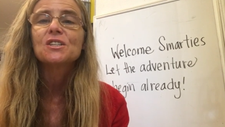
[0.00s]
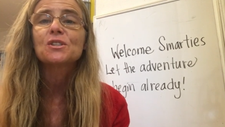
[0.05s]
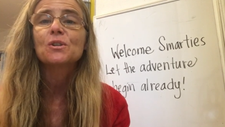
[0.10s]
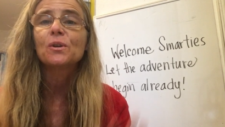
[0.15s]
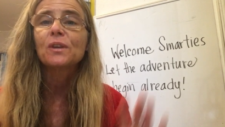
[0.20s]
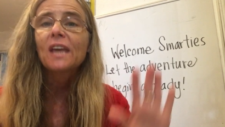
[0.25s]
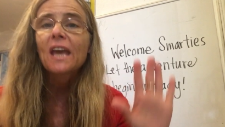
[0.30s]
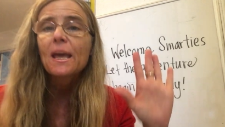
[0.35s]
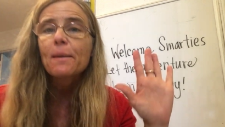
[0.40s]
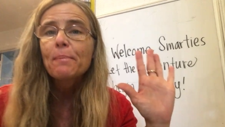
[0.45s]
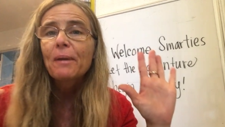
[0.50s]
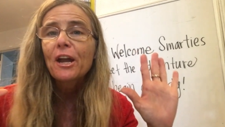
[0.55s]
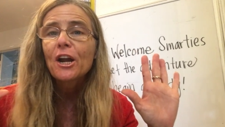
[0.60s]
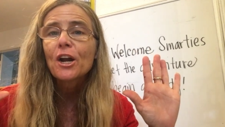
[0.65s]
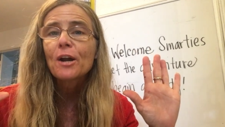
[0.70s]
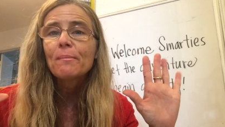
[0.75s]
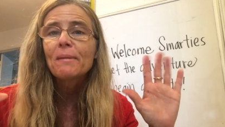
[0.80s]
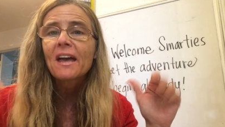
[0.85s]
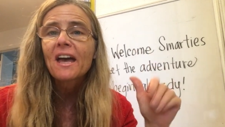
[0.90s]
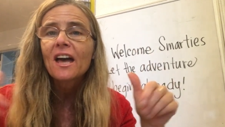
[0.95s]
So, yay,
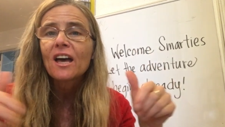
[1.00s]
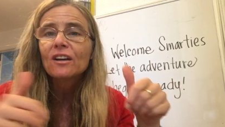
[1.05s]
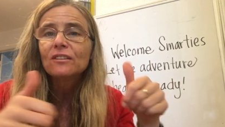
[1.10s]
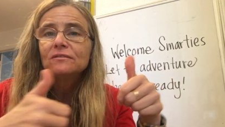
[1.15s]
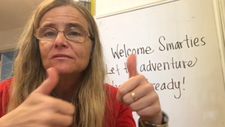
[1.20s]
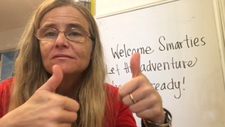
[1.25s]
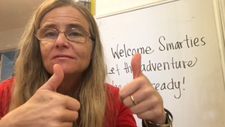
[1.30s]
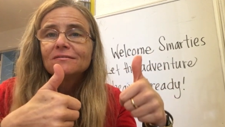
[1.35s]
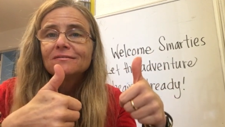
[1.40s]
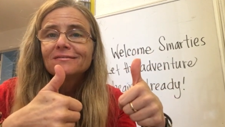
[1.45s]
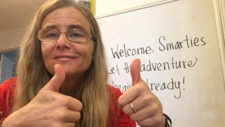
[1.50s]
Paramount.